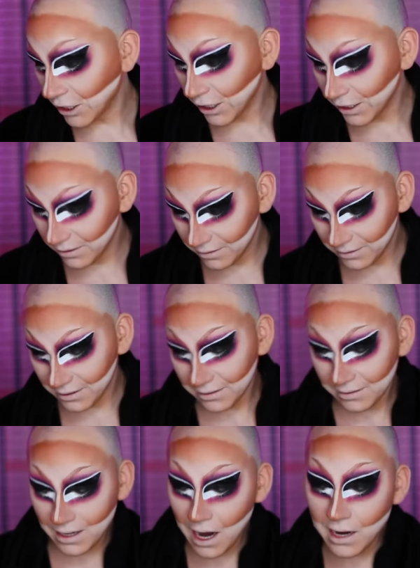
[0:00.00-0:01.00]
of good,
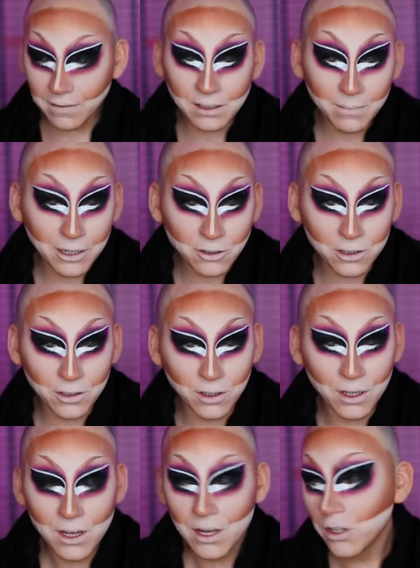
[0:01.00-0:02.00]
kind of
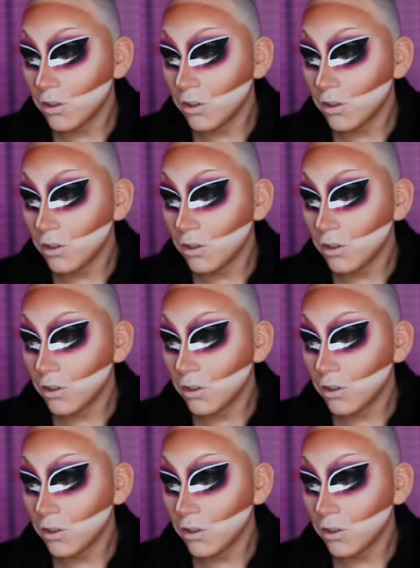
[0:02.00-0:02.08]
symmetrical.